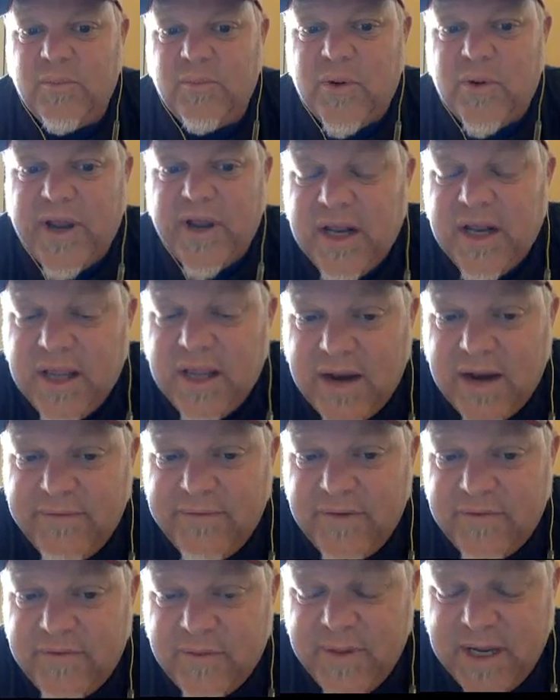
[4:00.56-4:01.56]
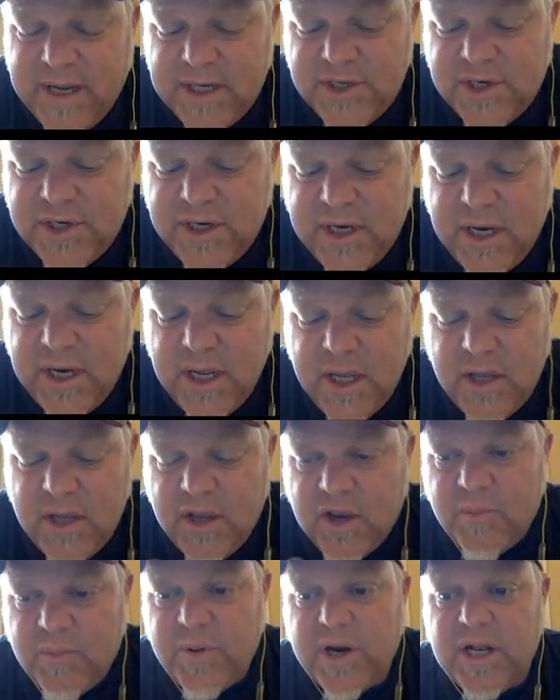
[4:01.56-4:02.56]
bring in a lot of information.
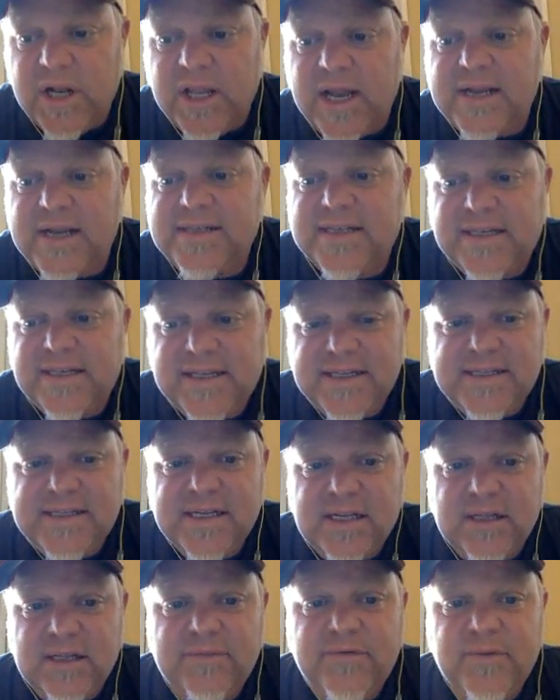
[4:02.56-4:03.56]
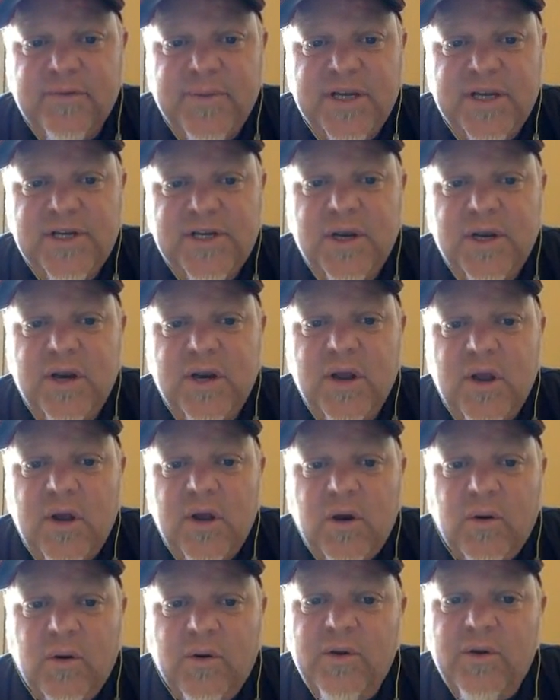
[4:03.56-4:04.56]
You can bring in a lot of statistical information,
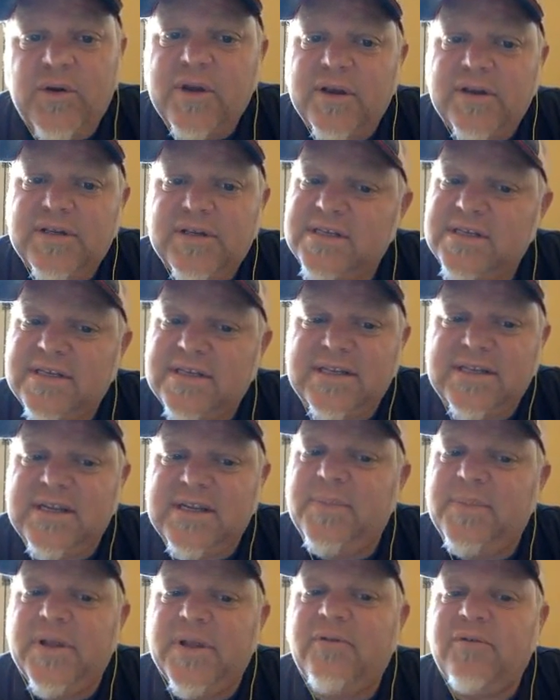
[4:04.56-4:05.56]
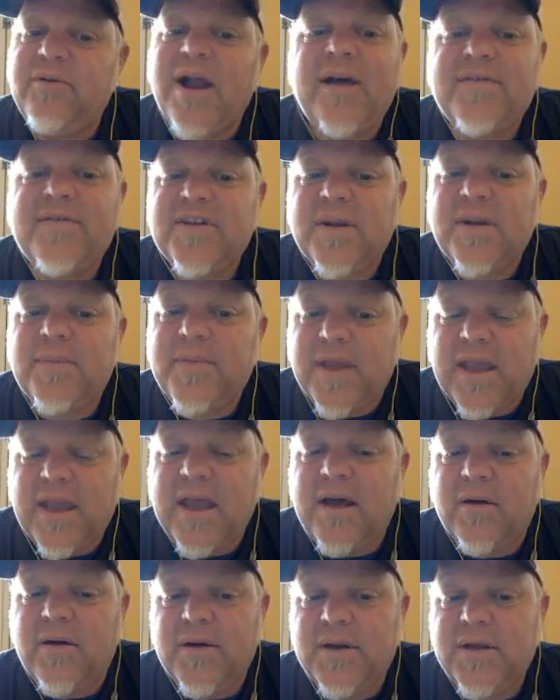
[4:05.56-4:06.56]
or you can just simply graph something
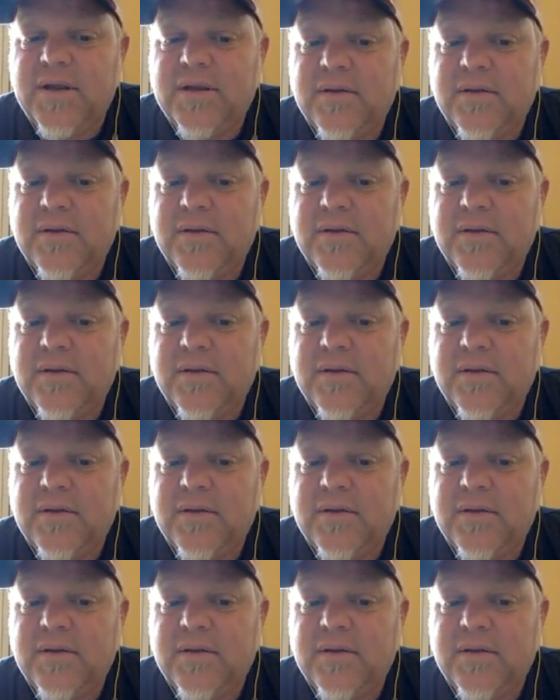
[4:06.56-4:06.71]
out.